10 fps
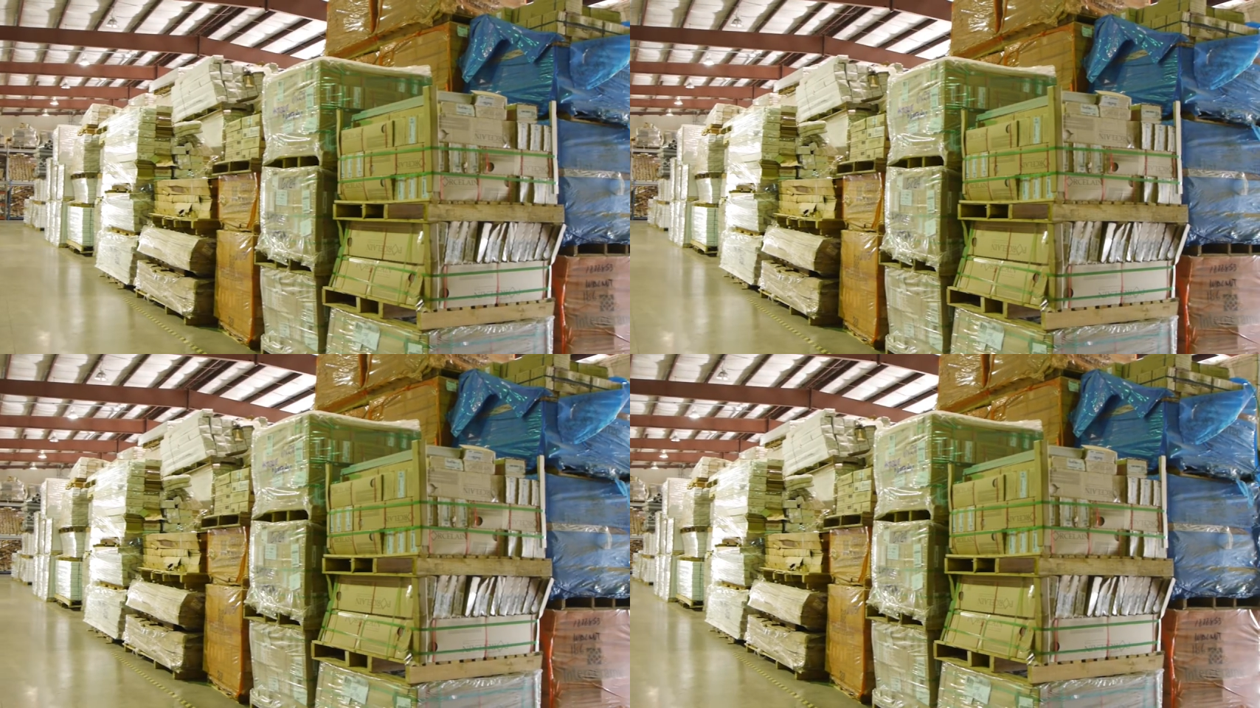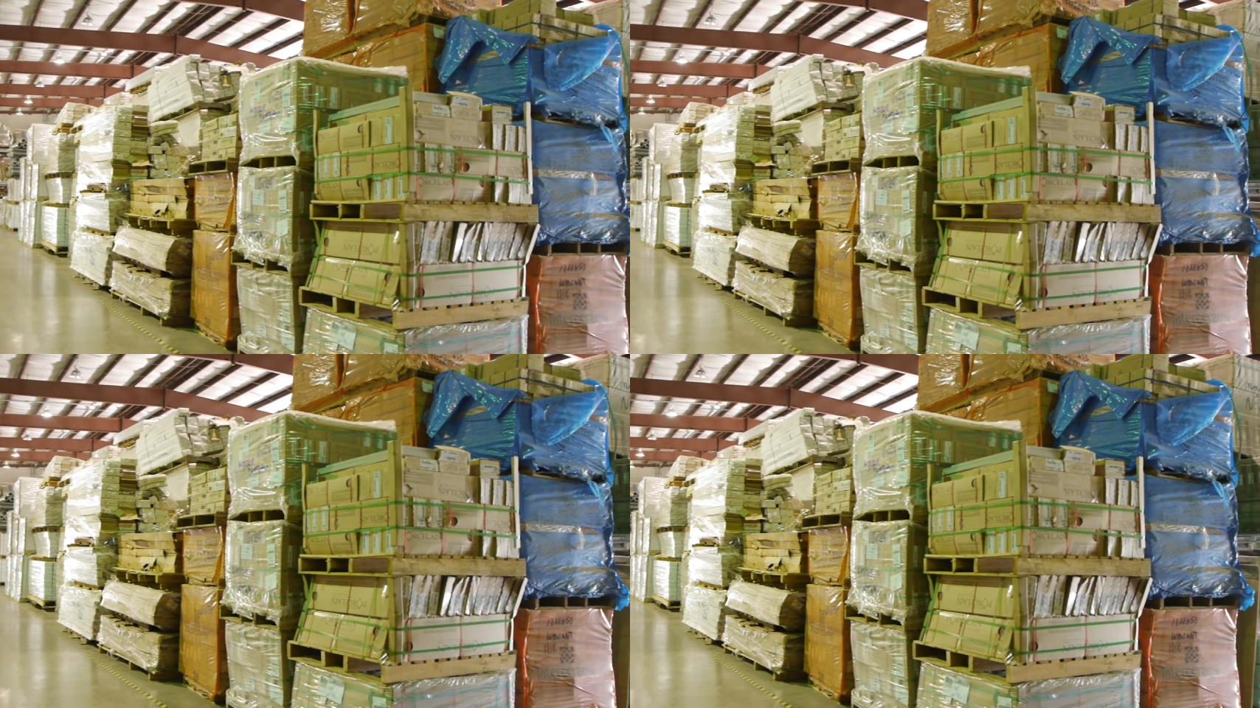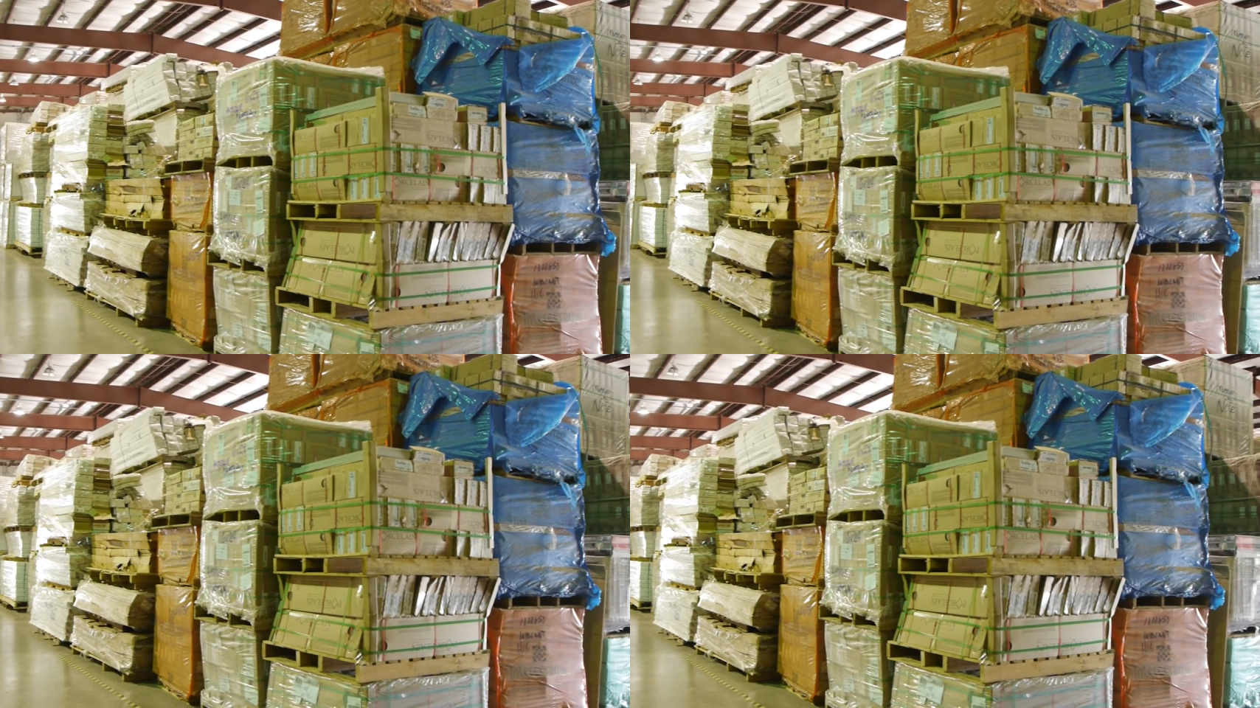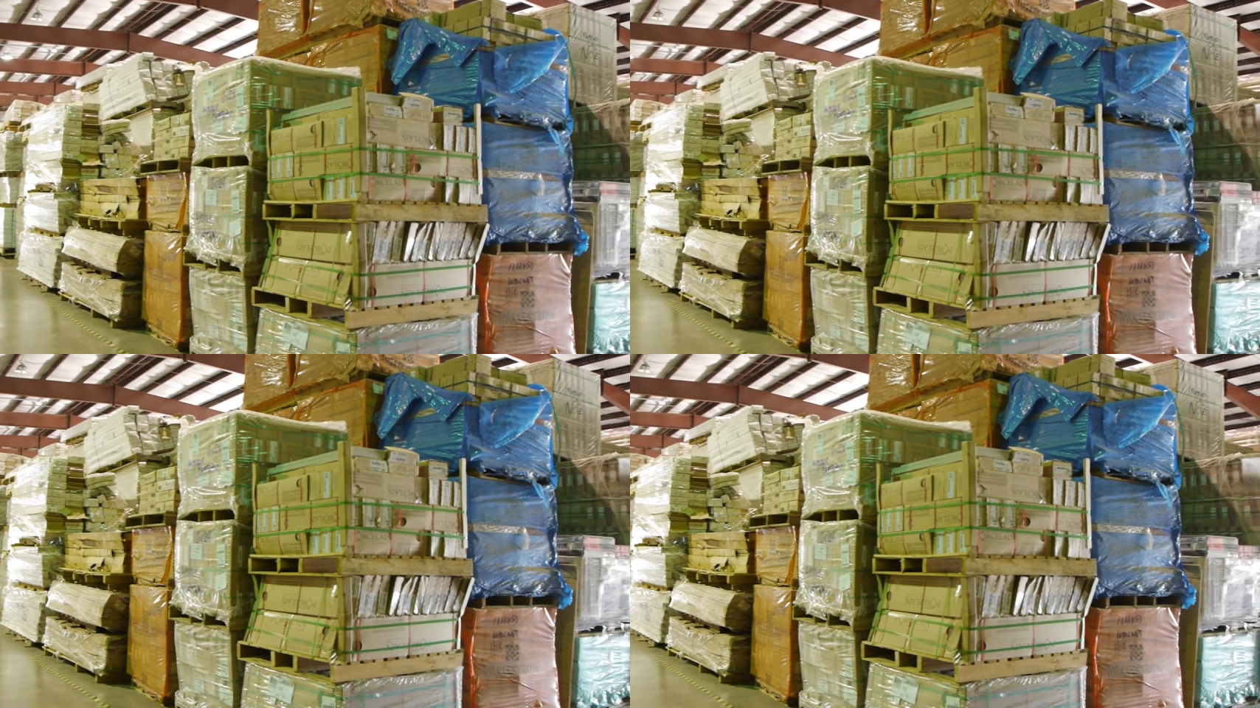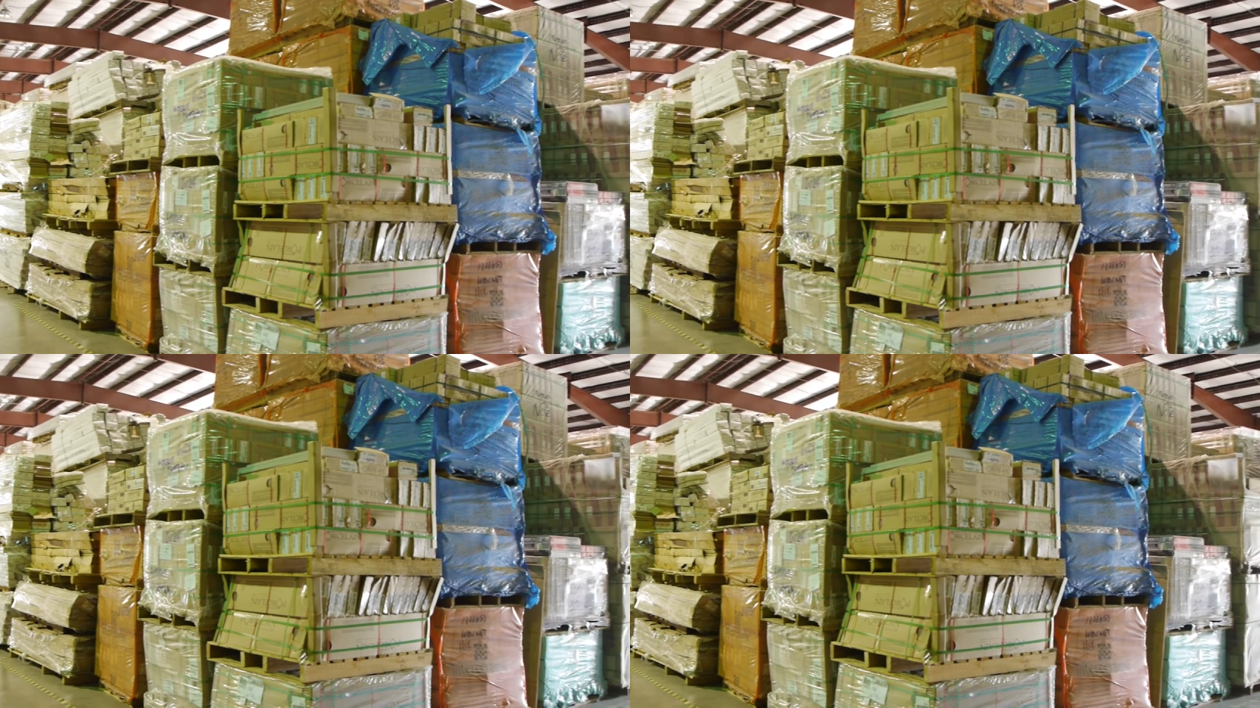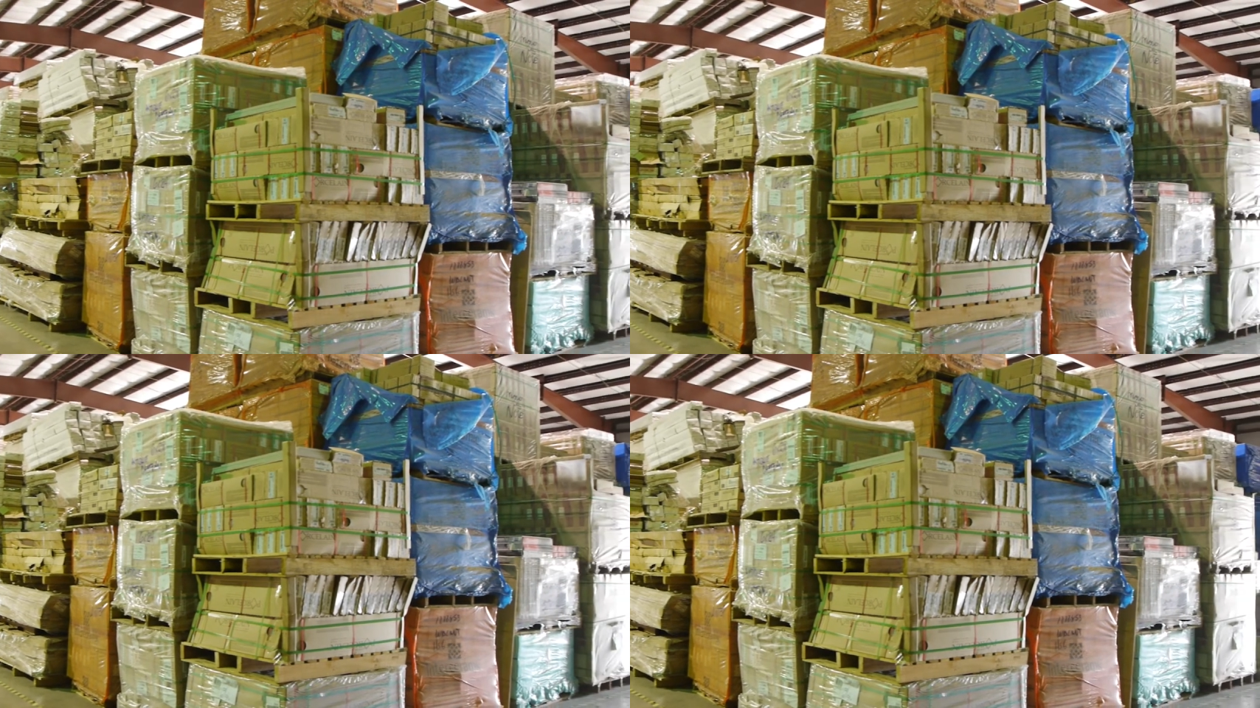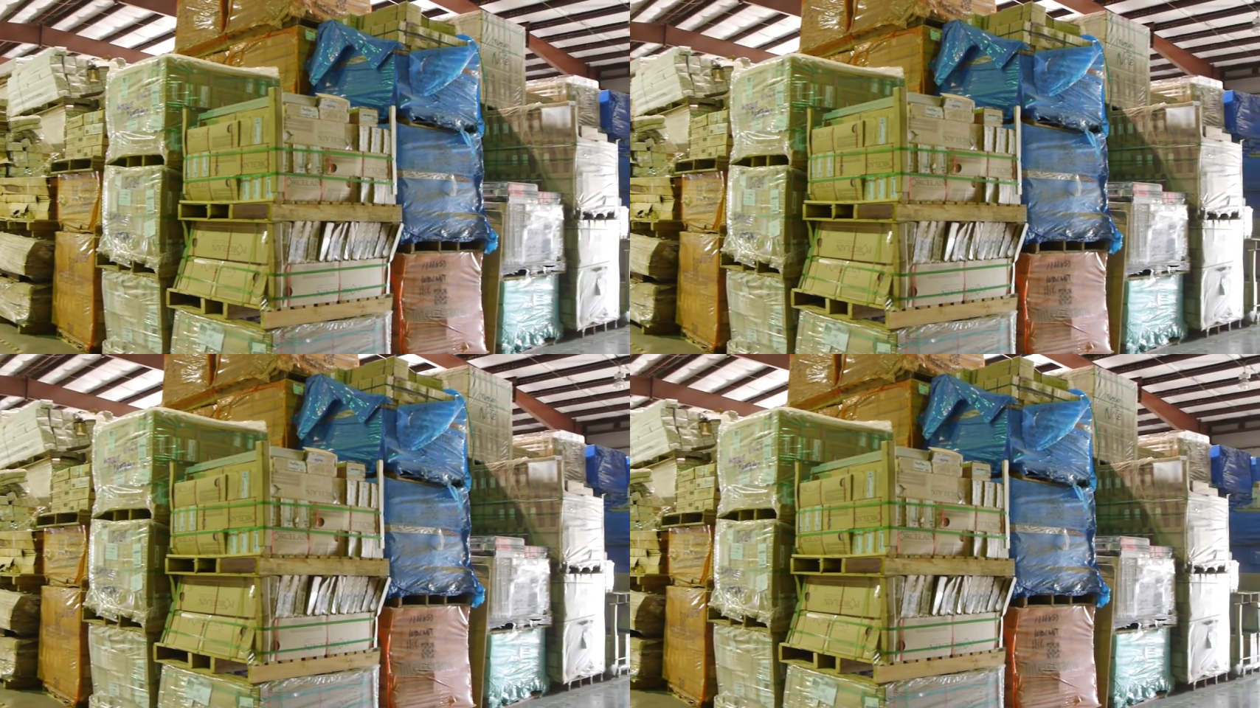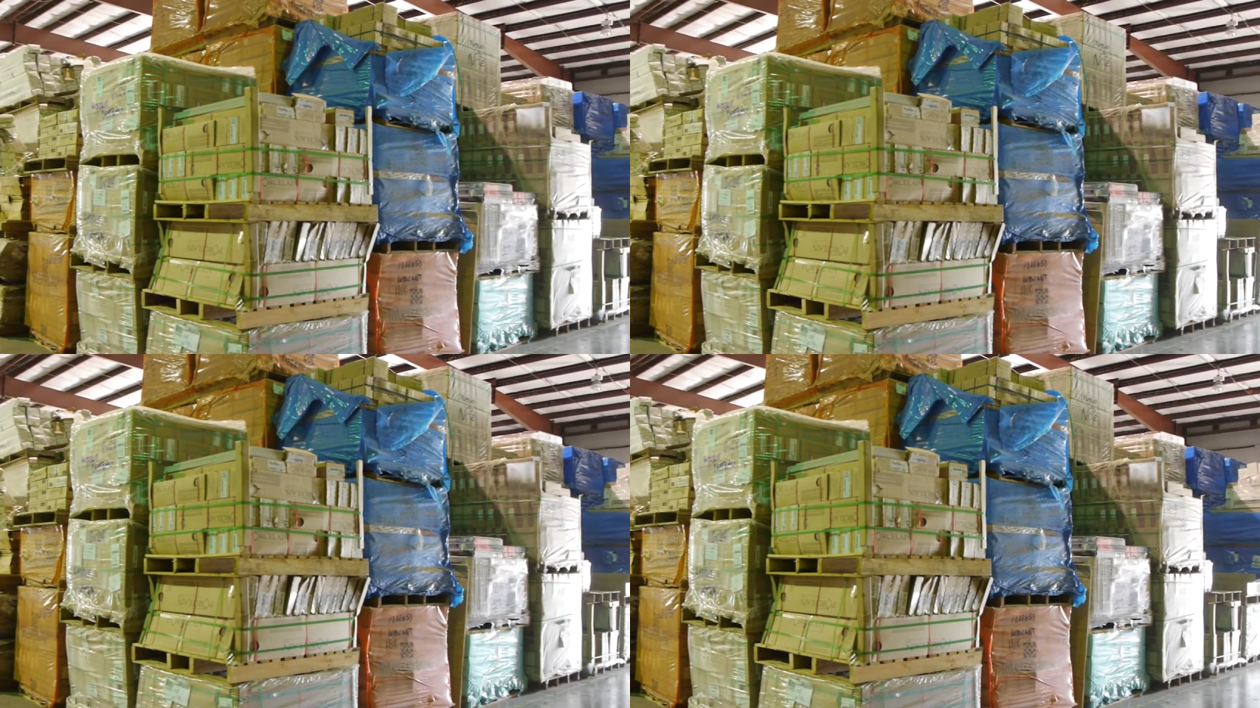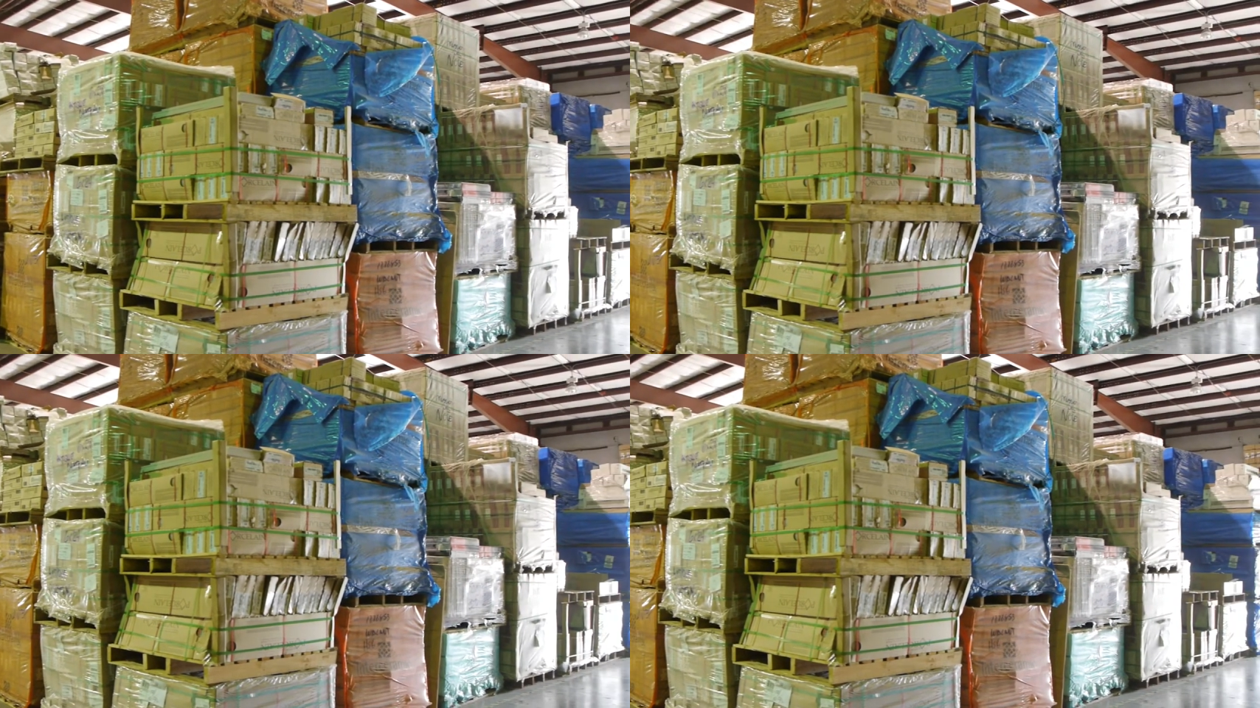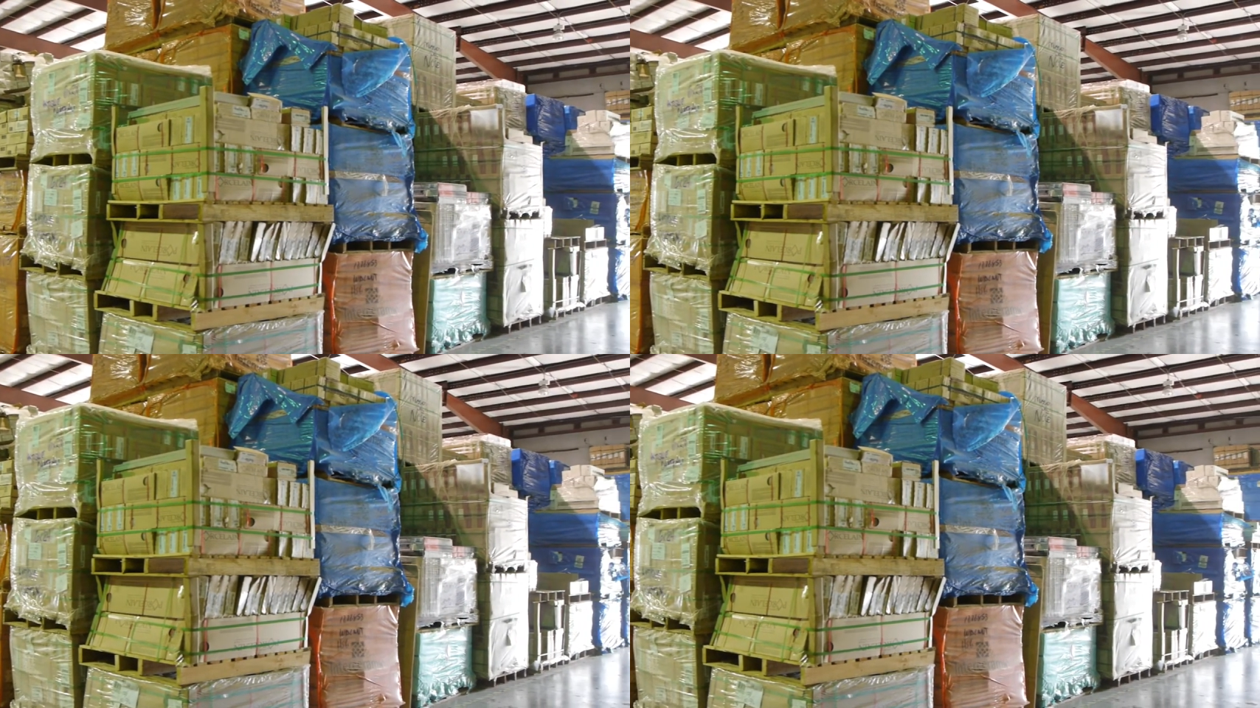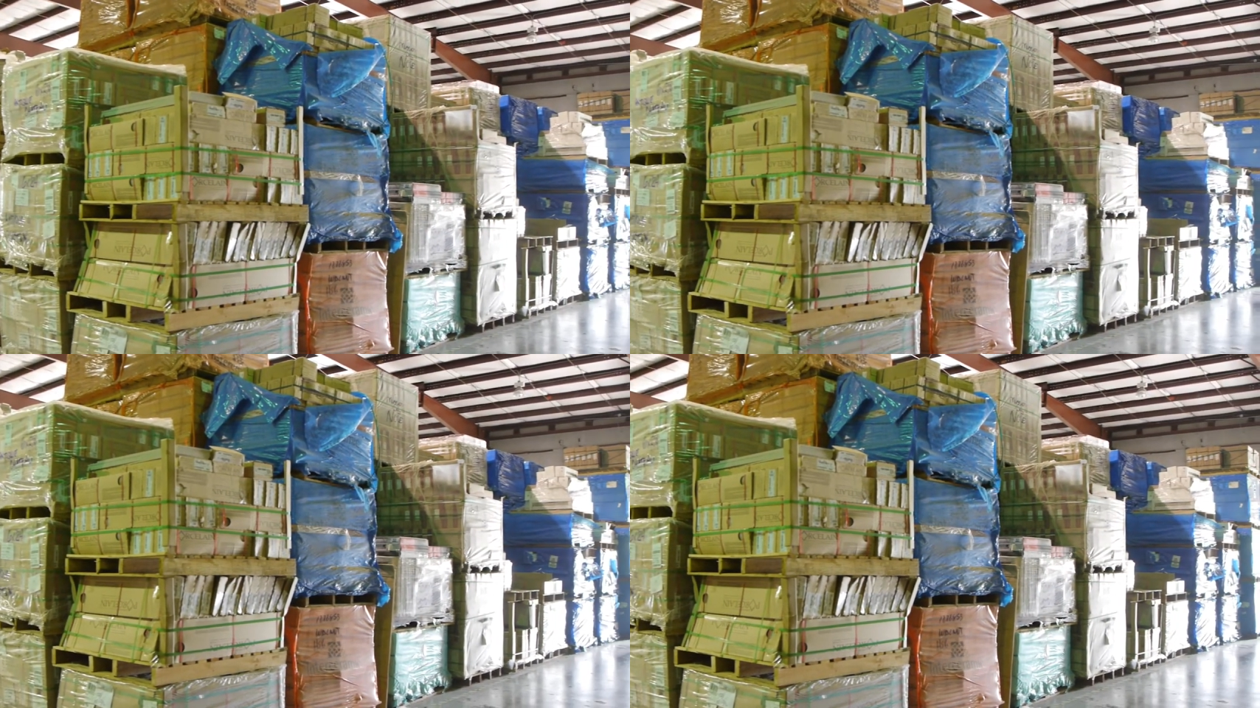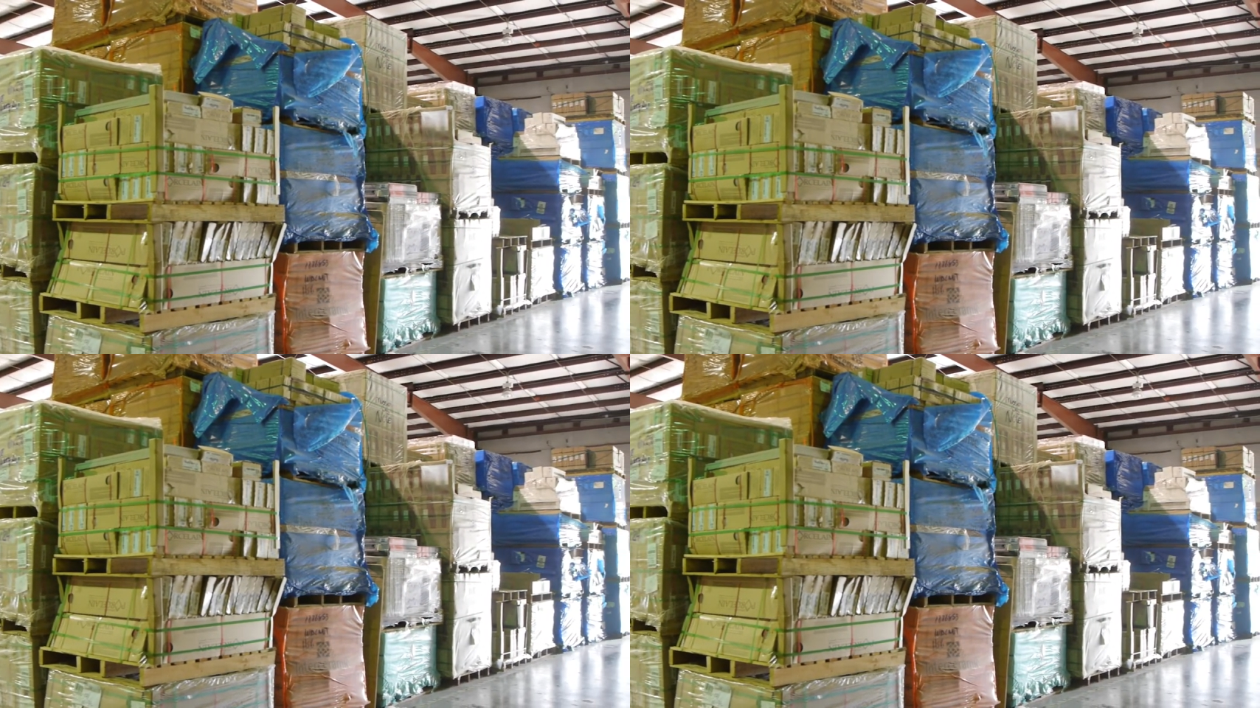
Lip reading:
No face is visible, so there are no lips to read.